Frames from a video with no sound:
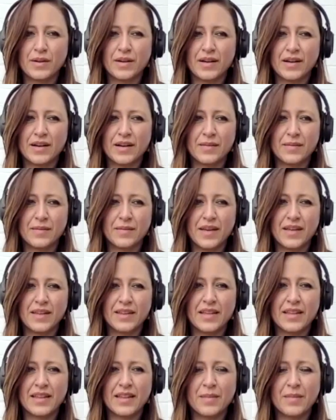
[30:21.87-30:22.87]
and
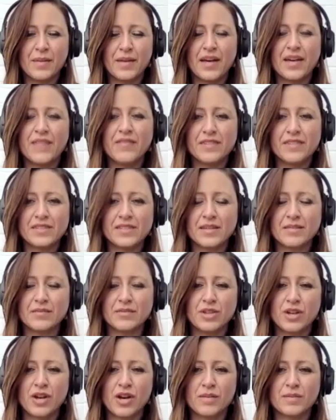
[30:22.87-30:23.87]
that their behavior
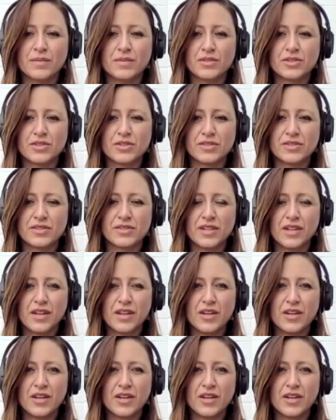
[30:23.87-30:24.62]
sometimes just